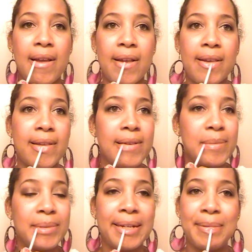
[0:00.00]

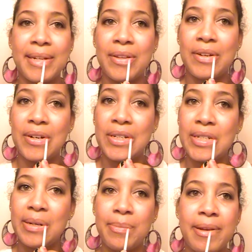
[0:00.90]
Sometimes I have the hardest
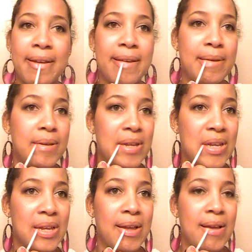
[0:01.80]
time picking,
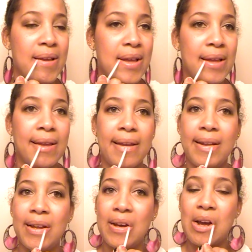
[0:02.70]
you
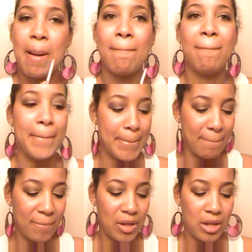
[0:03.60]
know,
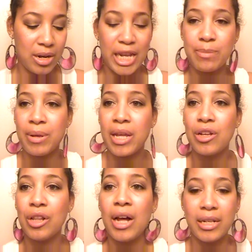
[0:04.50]
a nice pink
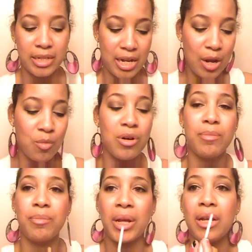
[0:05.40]
gloss. Like, I
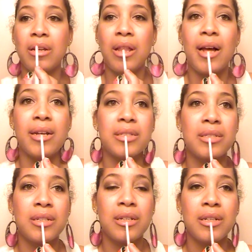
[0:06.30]
want pink
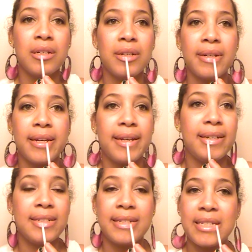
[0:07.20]
gloss. And
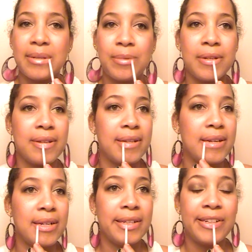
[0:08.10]
it just ends up looking
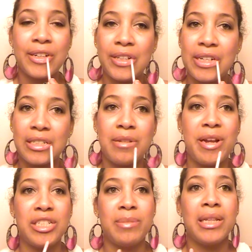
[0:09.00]
like clear gloss because it
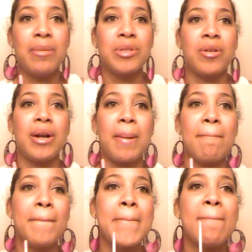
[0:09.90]
matches my lips already.
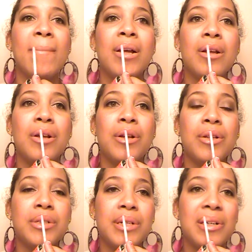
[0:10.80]

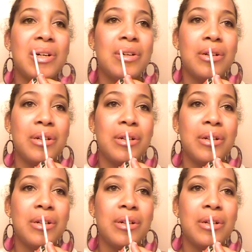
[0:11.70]
So,